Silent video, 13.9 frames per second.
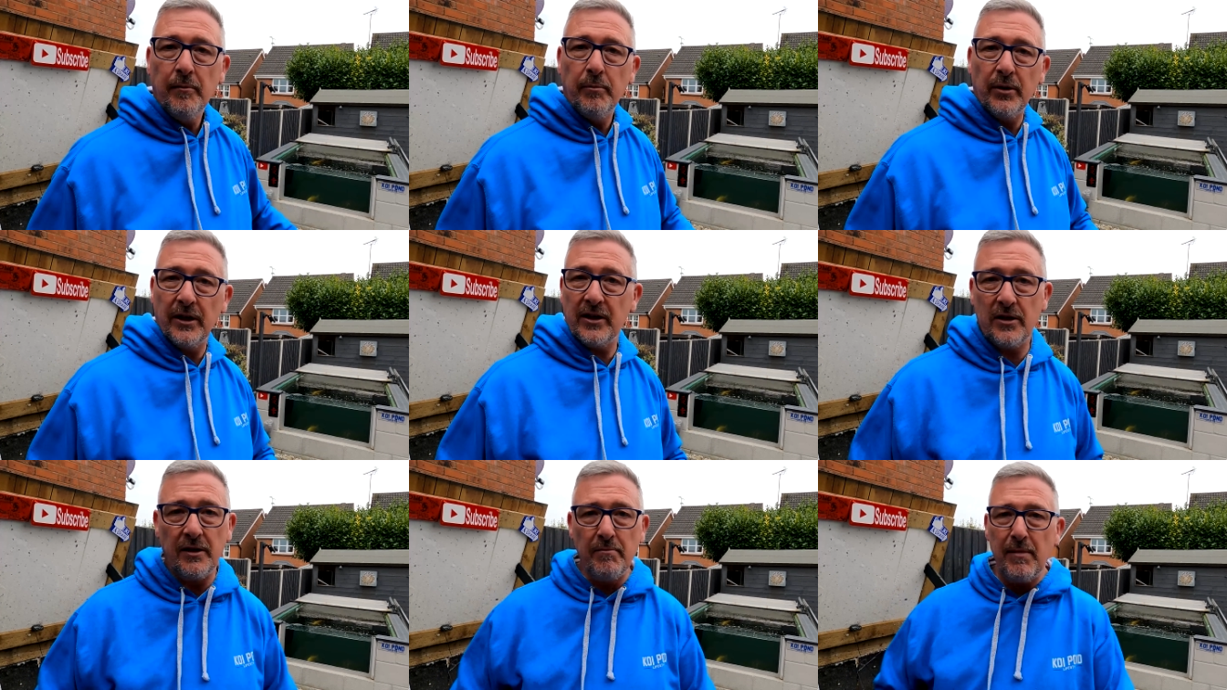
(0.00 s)
but
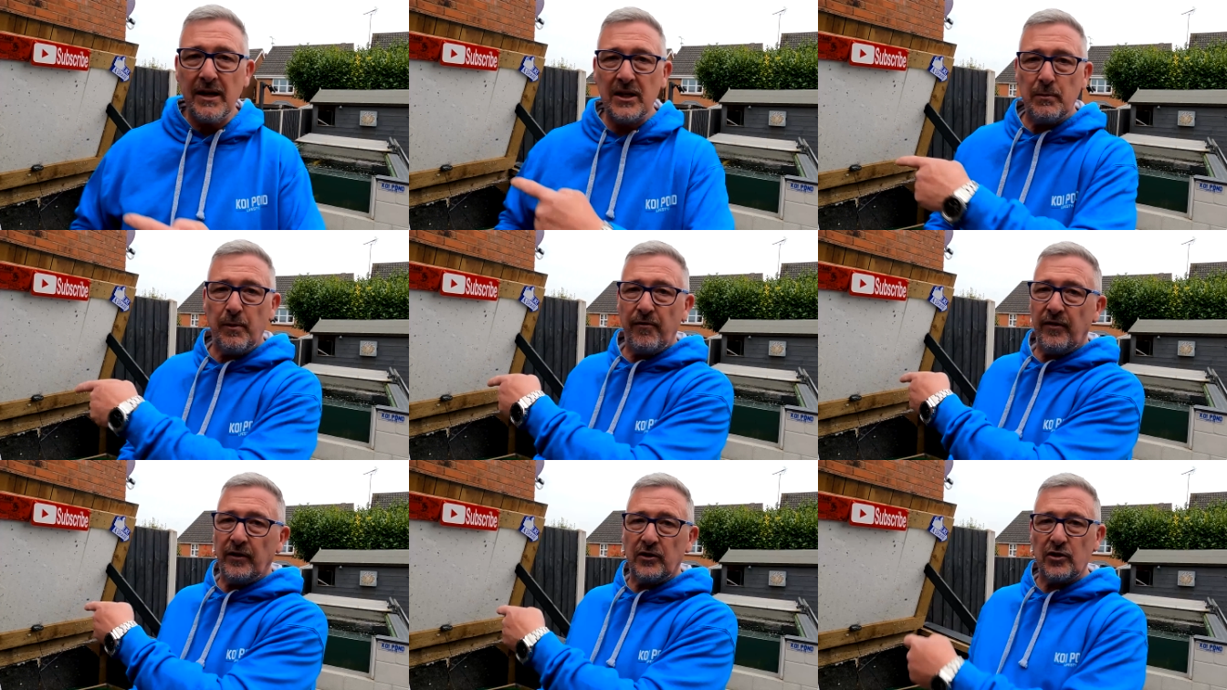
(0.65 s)
it messes my
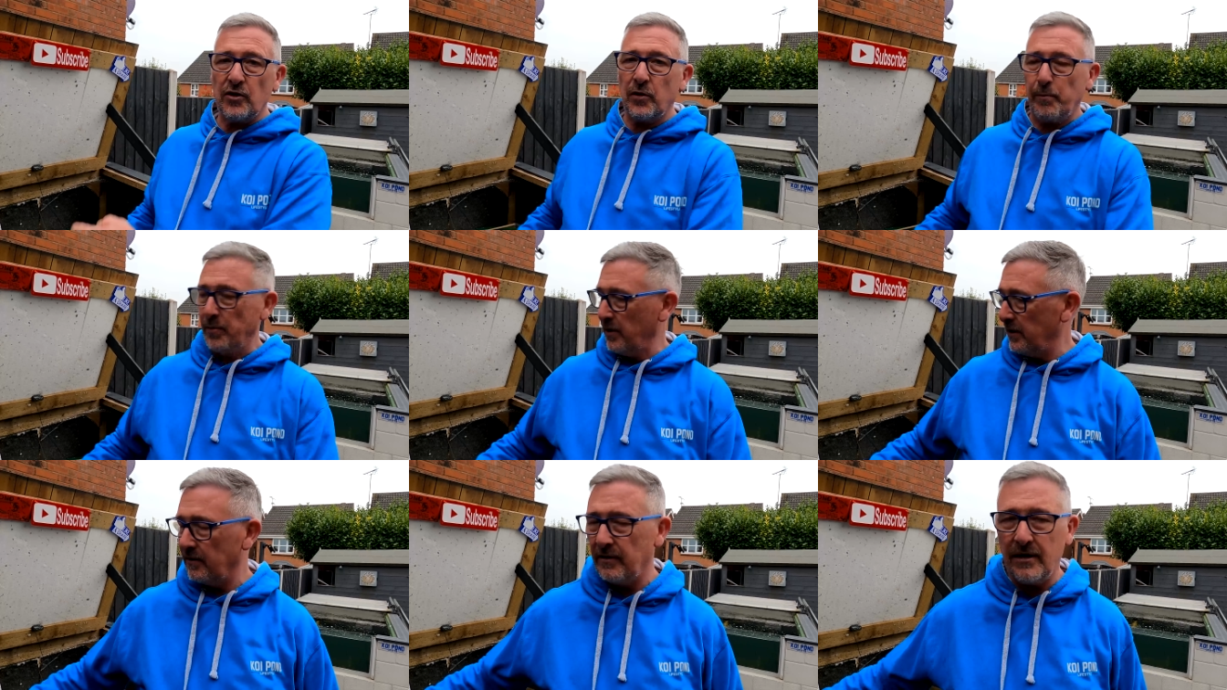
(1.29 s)
filters up,
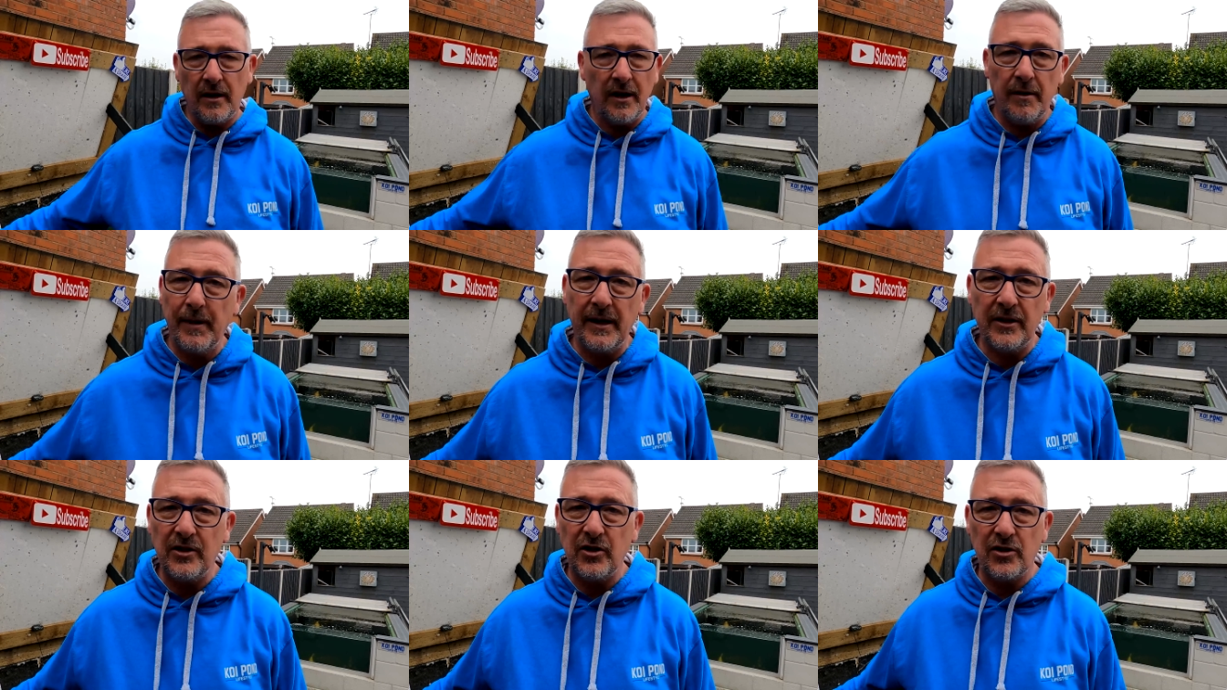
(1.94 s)
and oh
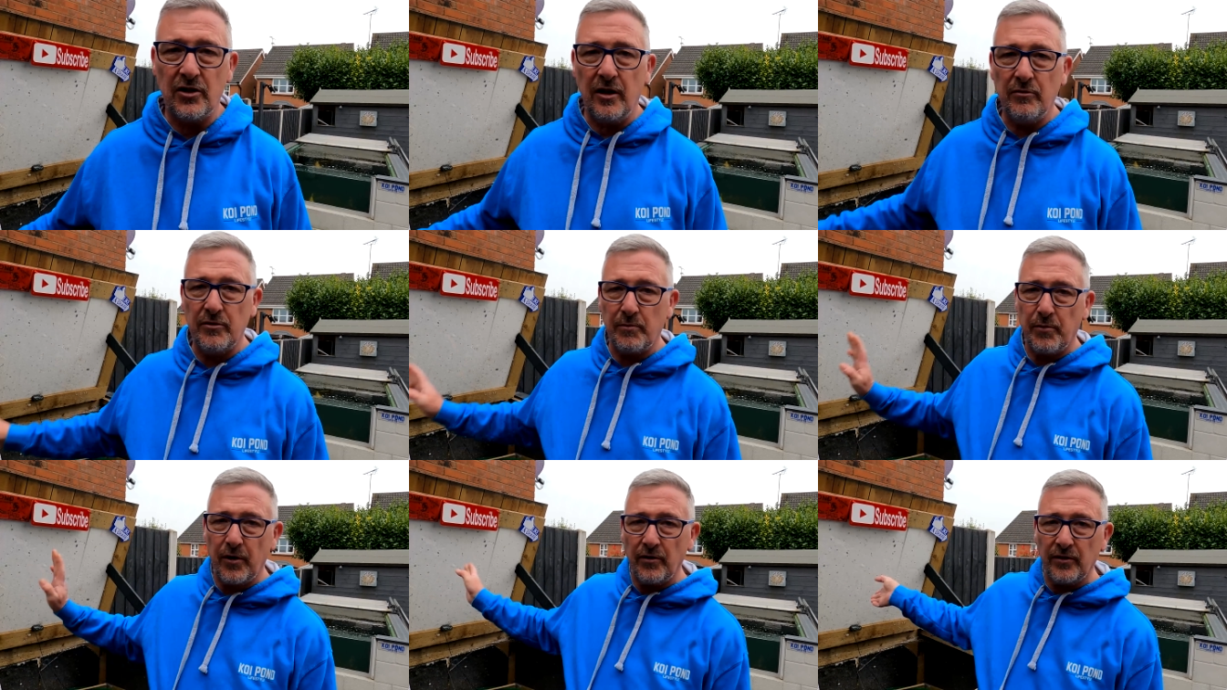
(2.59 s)
man, just loads
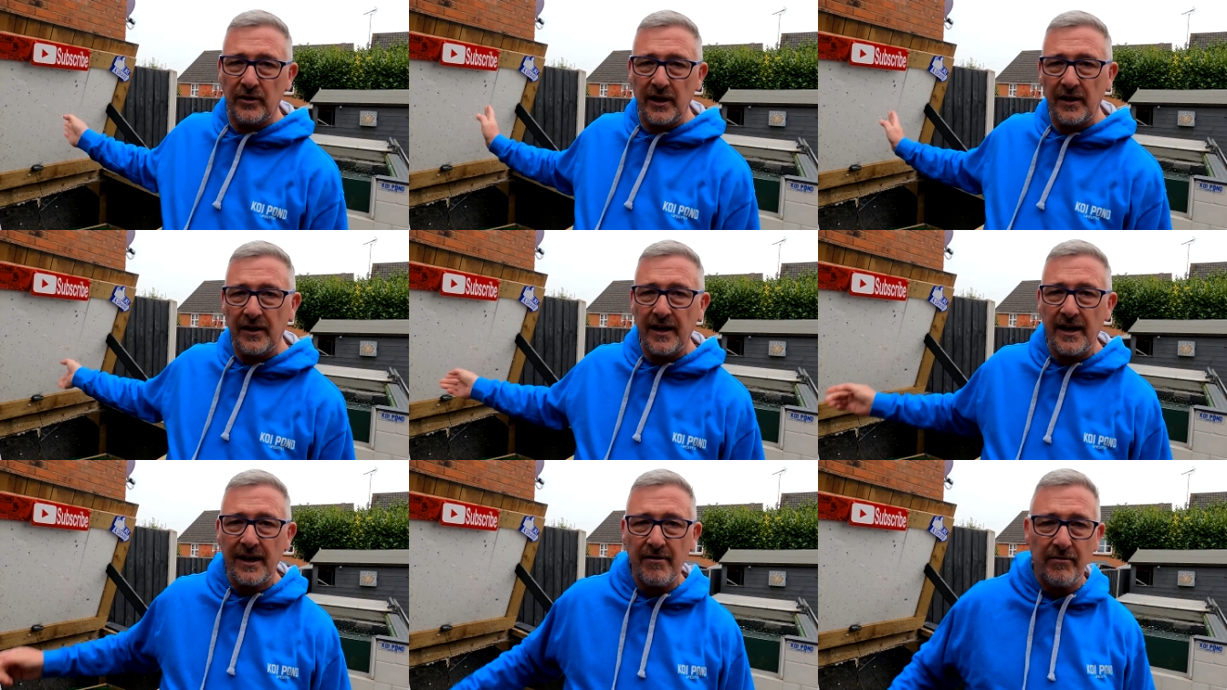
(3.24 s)
of product in
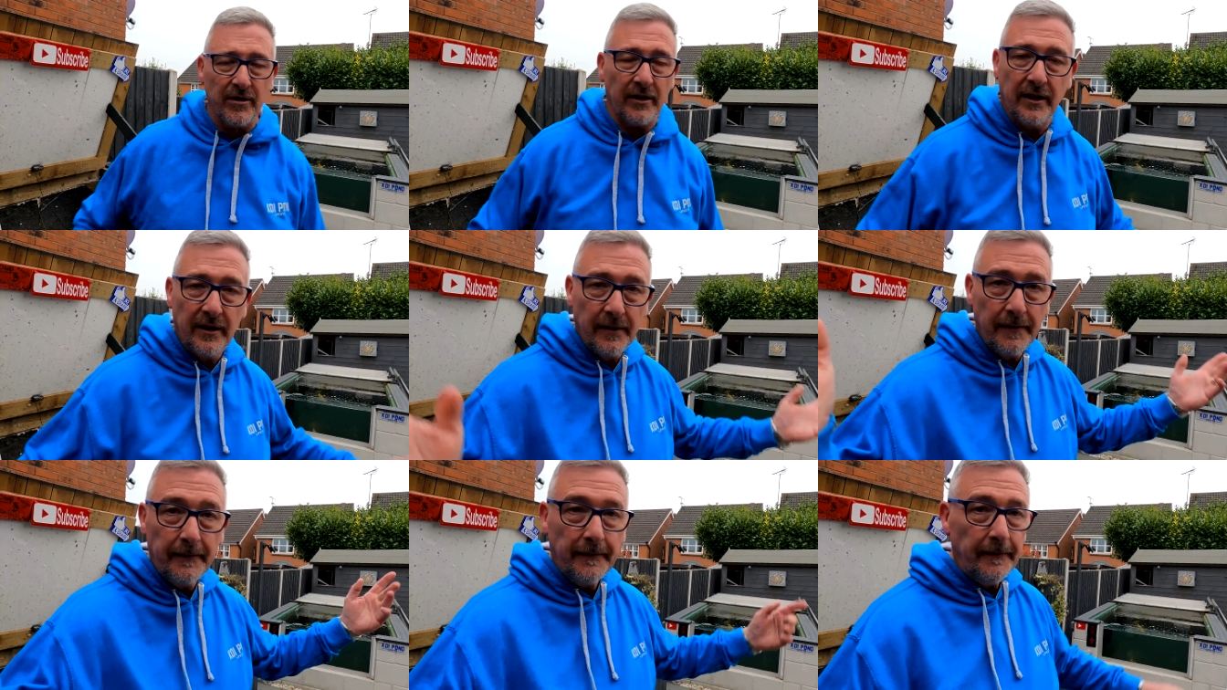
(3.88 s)
there, and
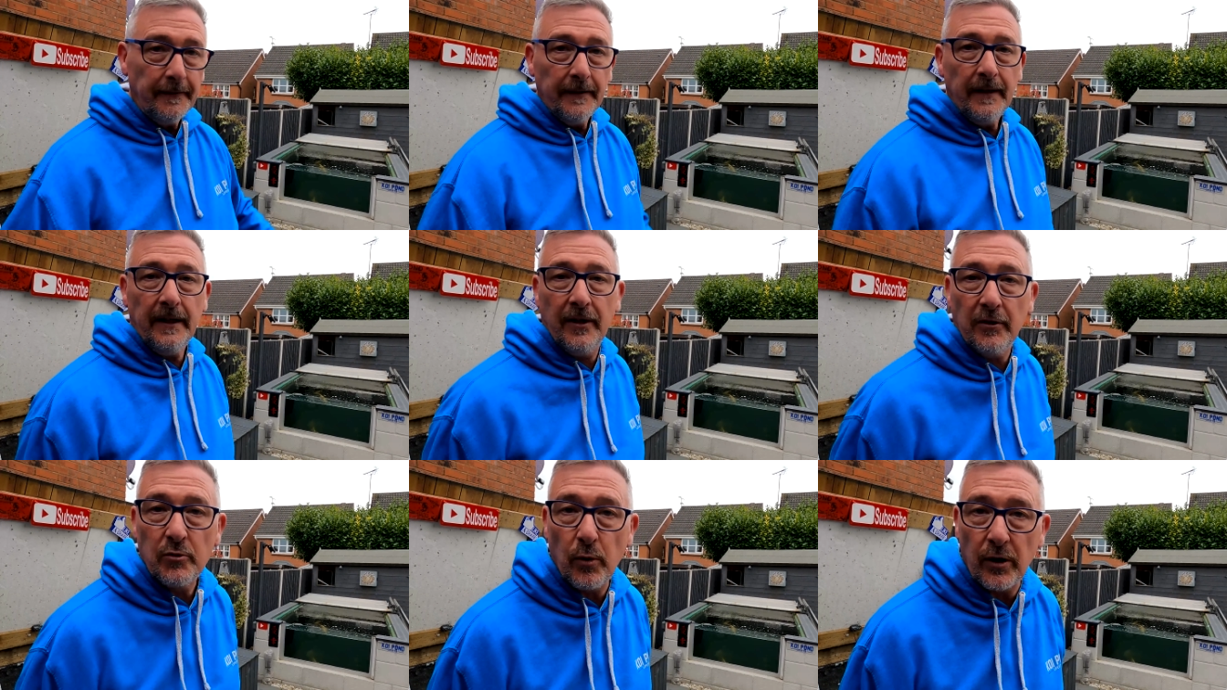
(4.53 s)
you
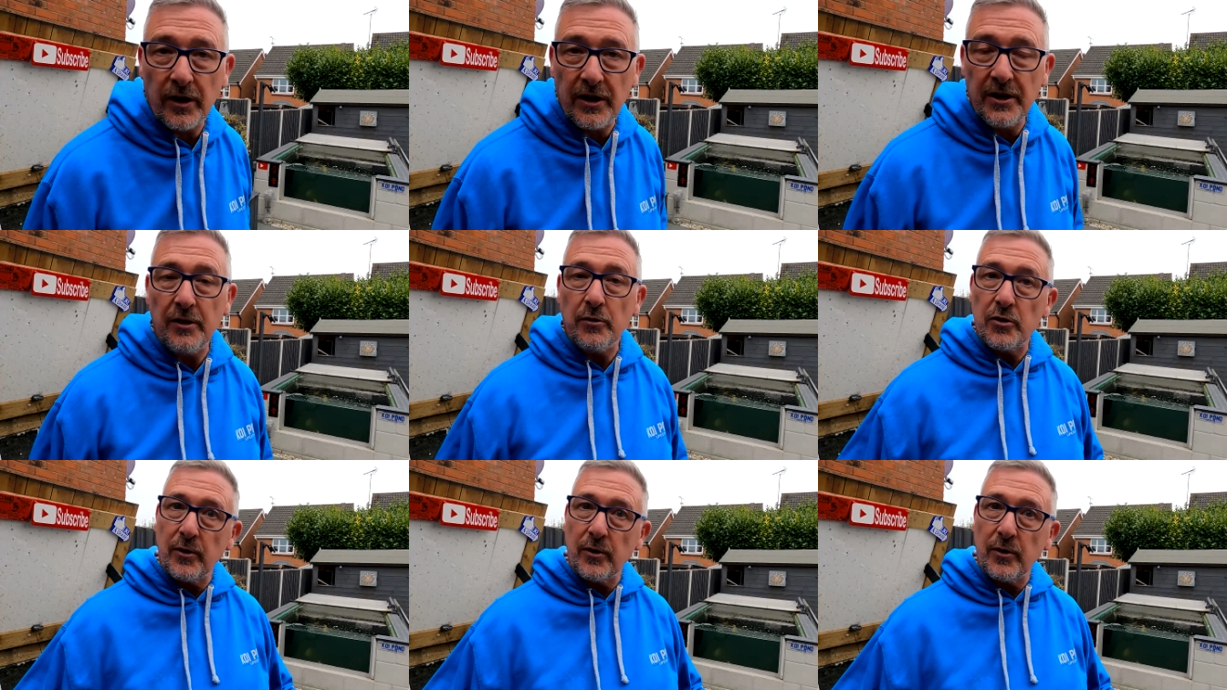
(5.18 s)
know, so what can you do?